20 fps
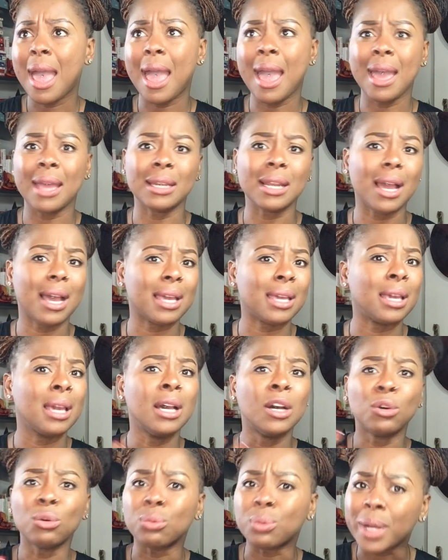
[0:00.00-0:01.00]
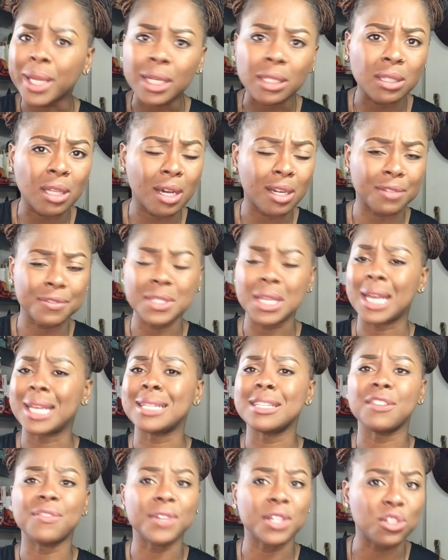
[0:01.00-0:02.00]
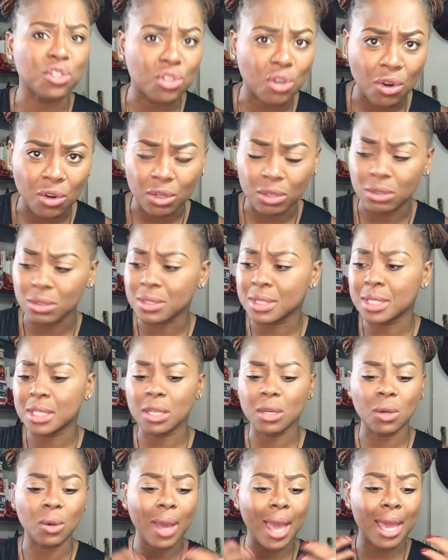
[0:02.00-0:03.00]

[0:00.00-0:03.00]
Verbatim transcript: and I read a lot of scientific journals, you know,